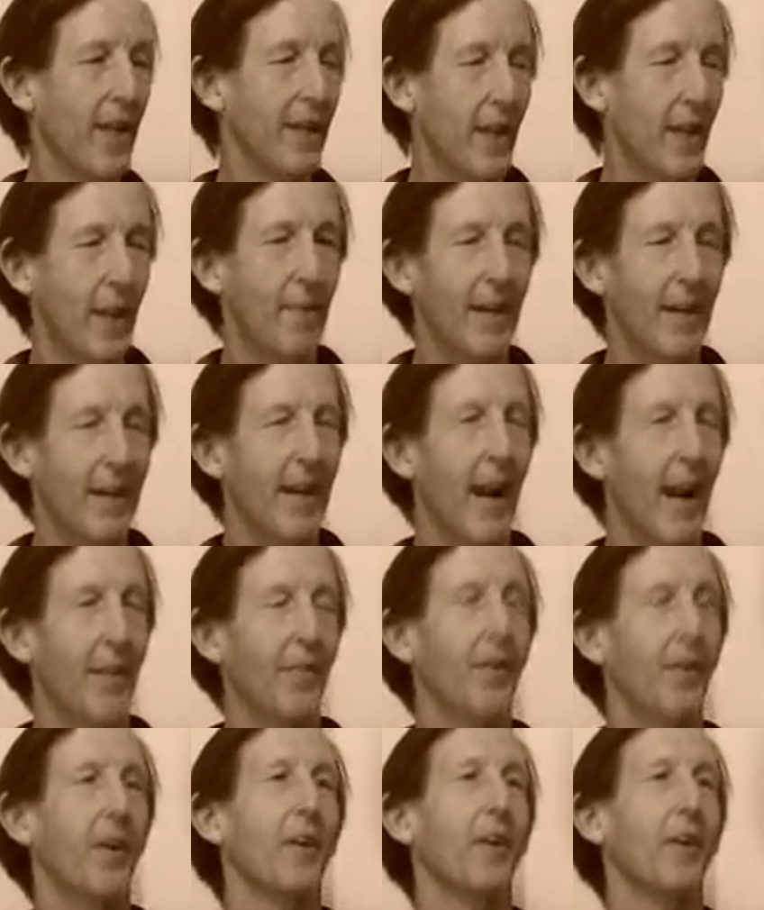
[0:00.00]
the time I
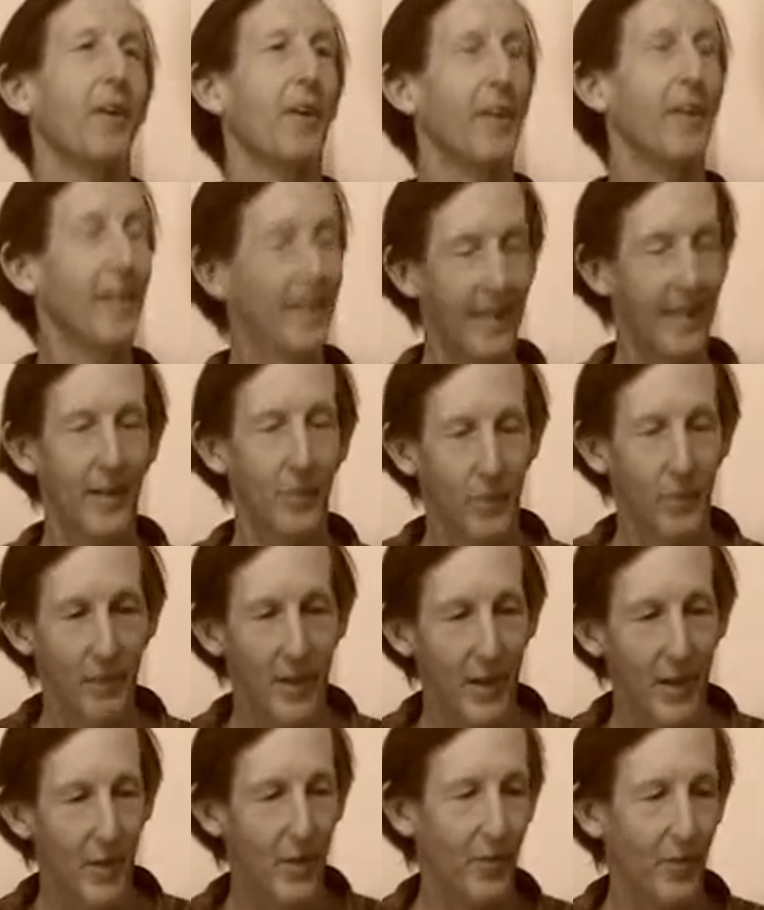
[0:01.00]
got there, it would
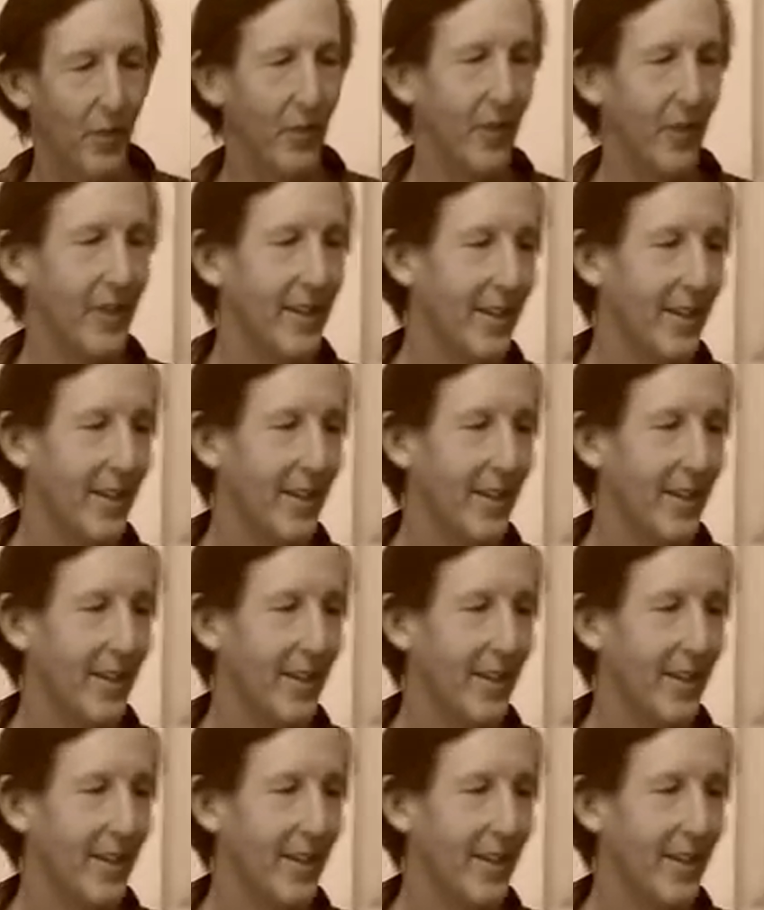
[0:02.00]
be over.